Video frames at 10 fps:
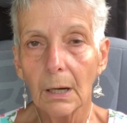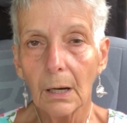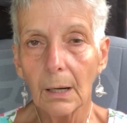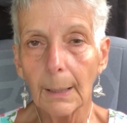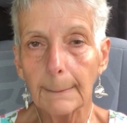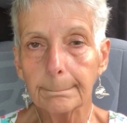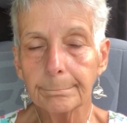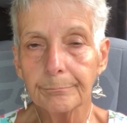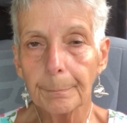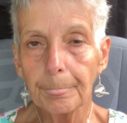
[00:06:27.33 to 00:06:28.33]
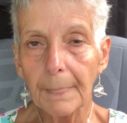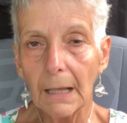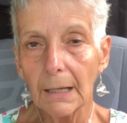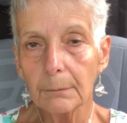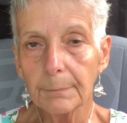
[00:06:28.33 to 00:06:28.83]
Um,
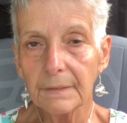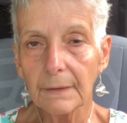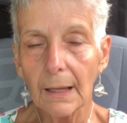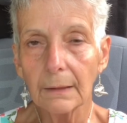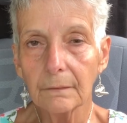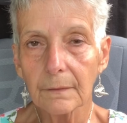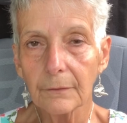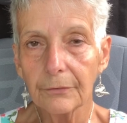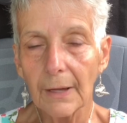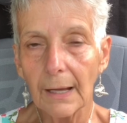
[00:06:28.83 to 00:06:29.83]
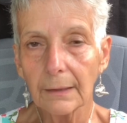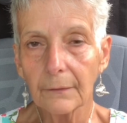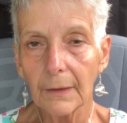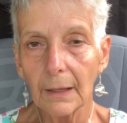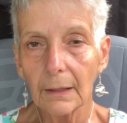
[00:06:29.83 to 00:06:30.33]
and besides the
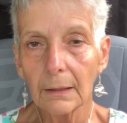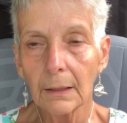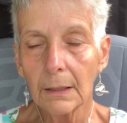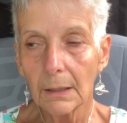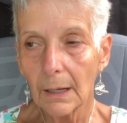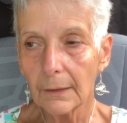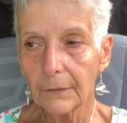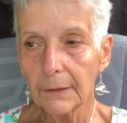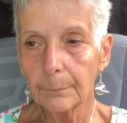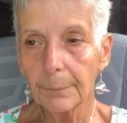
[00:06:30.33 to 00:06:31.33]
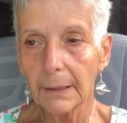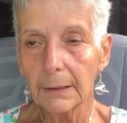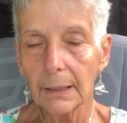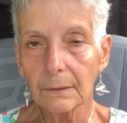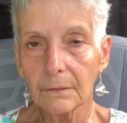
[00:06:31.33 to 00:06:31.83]
fact that I think
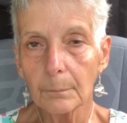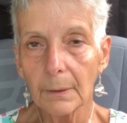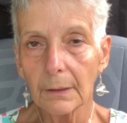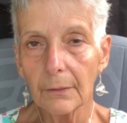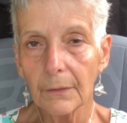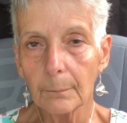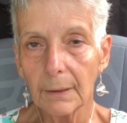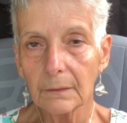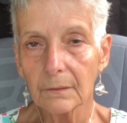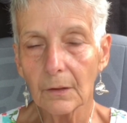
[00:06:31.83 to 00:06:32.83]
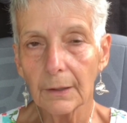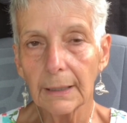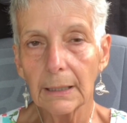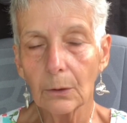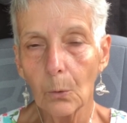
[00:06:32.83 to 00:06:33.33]
by next month it may start
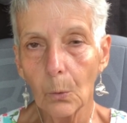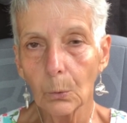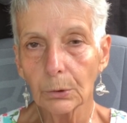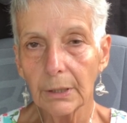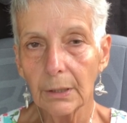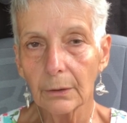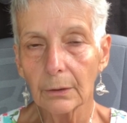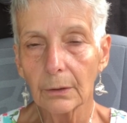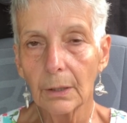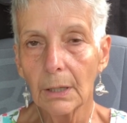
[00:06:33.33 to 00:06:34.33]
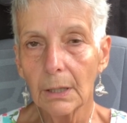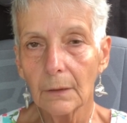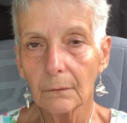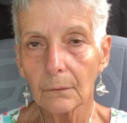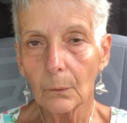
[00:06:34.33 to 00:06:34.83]
getting cold here,
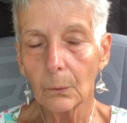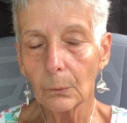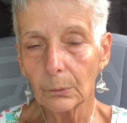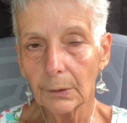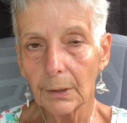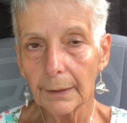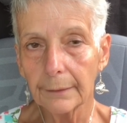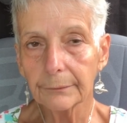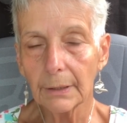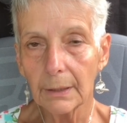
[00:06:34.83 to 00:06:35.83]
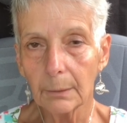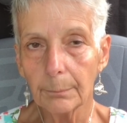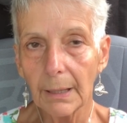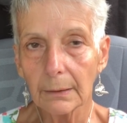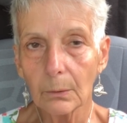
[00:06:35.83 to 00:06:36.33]
so I have to
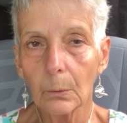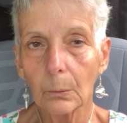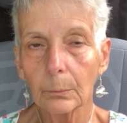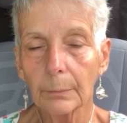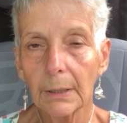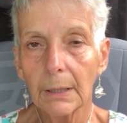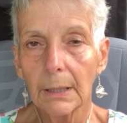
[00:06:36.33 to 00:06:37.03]
head back home.